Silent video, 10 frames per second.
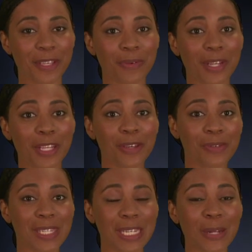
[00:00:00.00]
You can
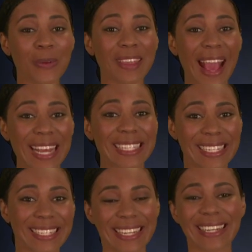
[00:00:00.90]
use it on the
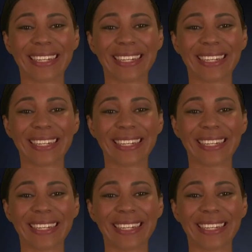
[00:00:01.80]
ACT.